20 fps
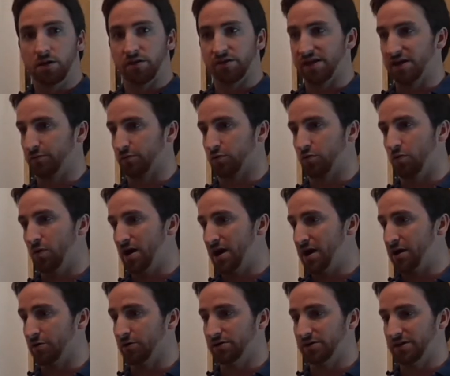that
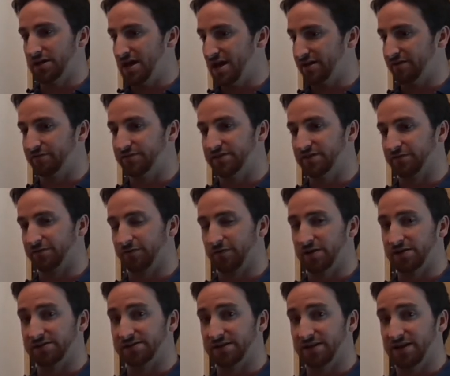require a lot of
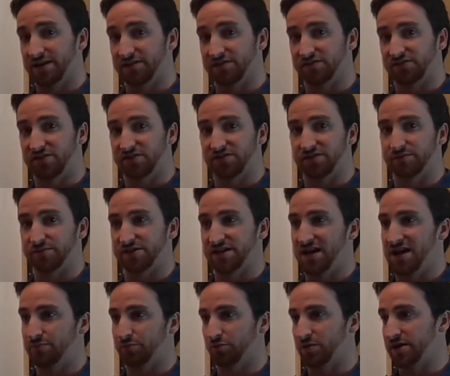different systems to
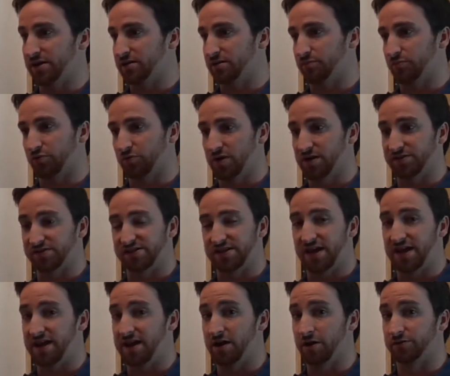operate: compressed
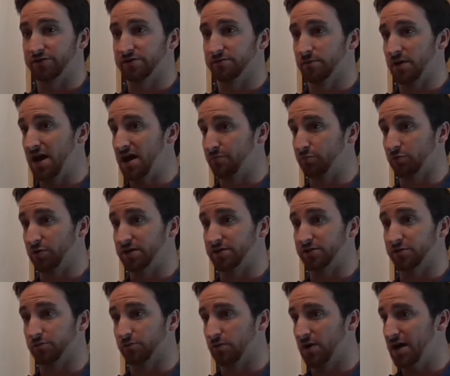air to operate
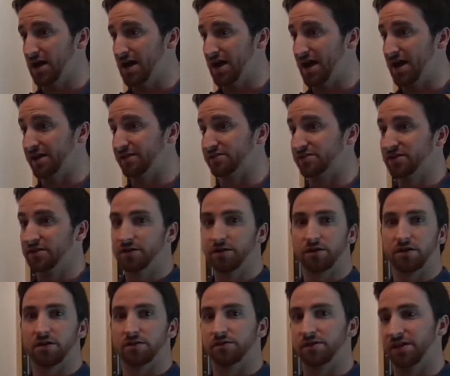the rides,
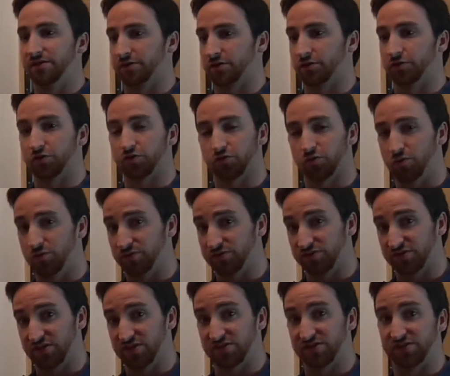then the control
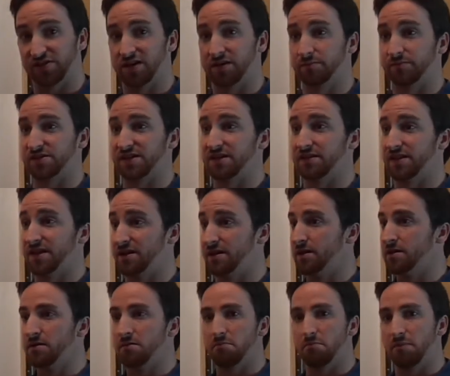systems, and then
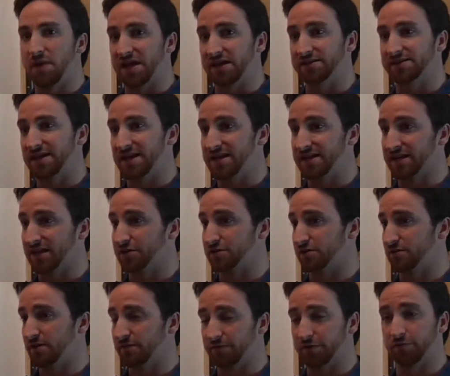maintaining, if
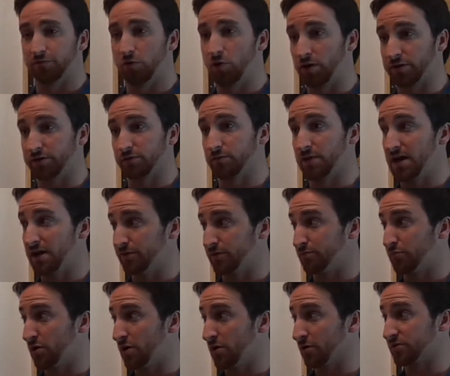you've walked around
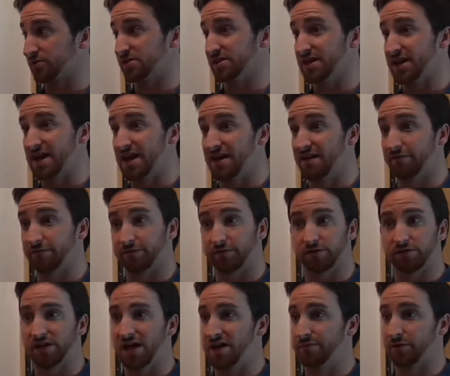the parks, they have
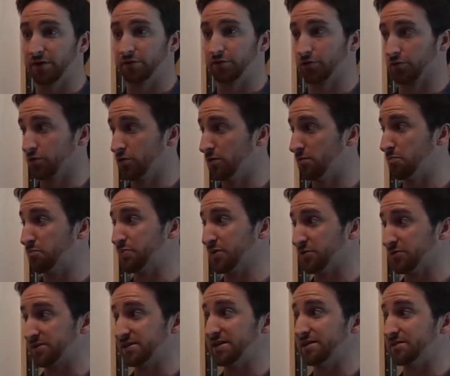climate control
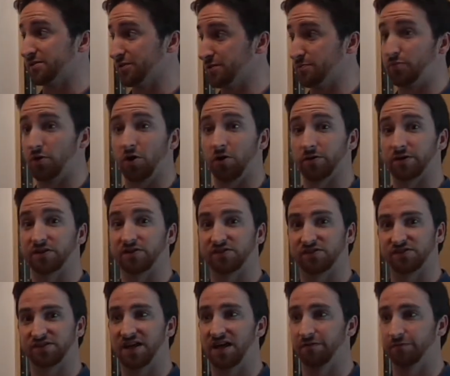built into the park
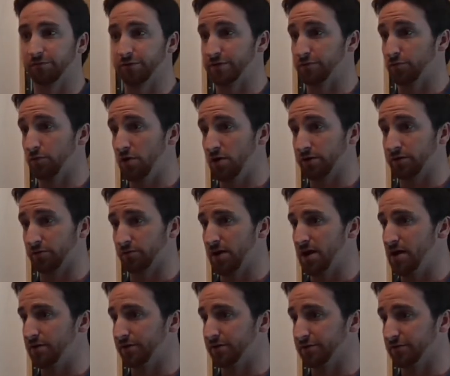itself, where you walk
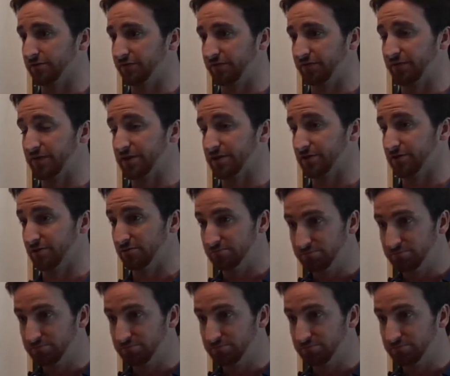around and you'll feel